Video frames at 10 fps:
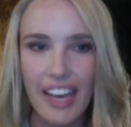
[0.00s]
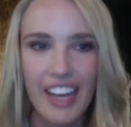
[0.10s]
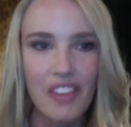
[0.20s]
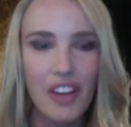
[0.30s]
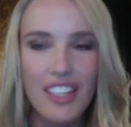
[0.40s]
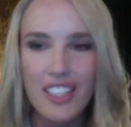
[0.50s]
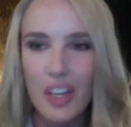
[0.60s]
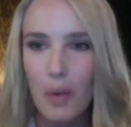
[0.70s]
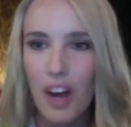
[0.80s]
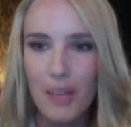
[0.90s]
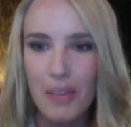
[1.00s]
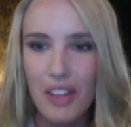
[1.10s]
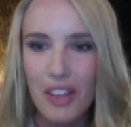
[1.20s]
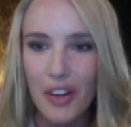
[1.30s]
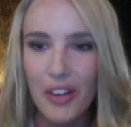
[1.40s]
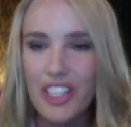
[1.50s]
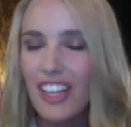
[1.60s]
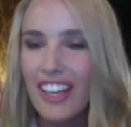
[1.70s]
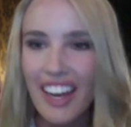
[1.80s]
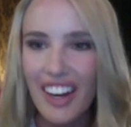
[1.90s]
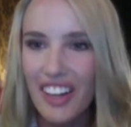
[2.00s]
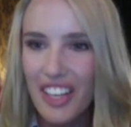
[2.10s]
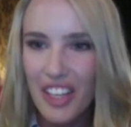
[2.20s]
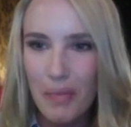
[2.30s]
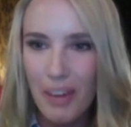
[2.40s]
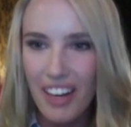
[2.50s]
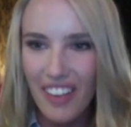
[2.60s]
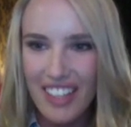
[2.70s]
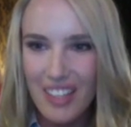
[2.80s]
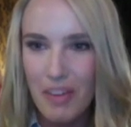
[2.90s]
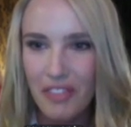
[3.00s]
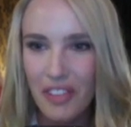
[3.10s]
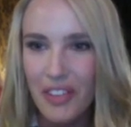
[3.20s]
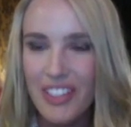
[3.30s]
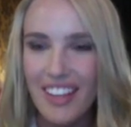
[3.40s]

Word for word: if you guys could walk me through shelley i heard that you might have had some influence on that